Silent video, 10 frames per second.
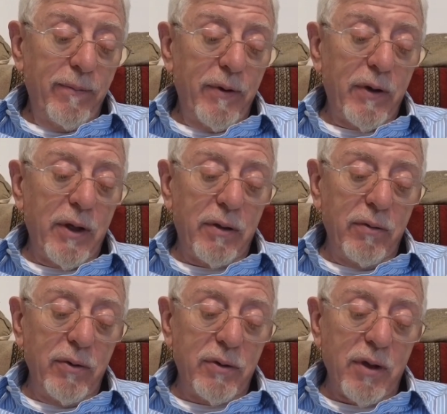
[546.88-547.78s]
and
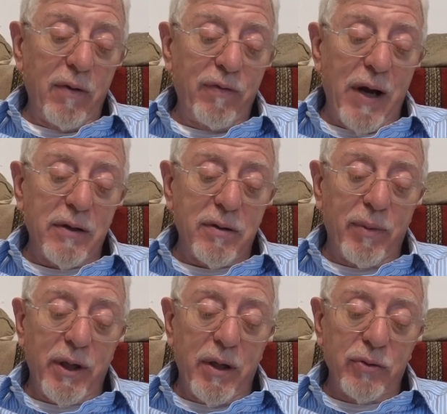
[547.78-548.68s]
find
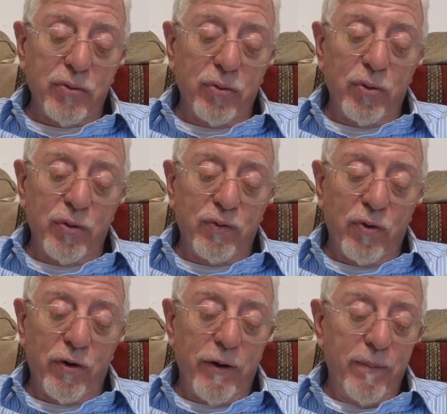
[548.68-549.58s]
somebody else to do it
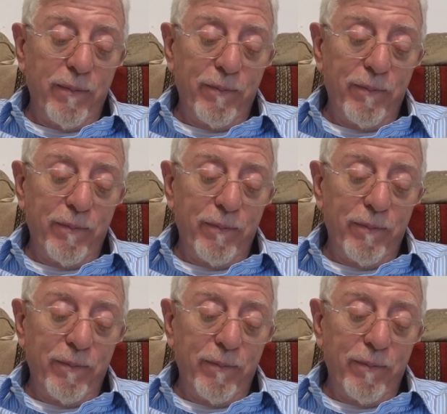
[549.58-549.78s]
for him.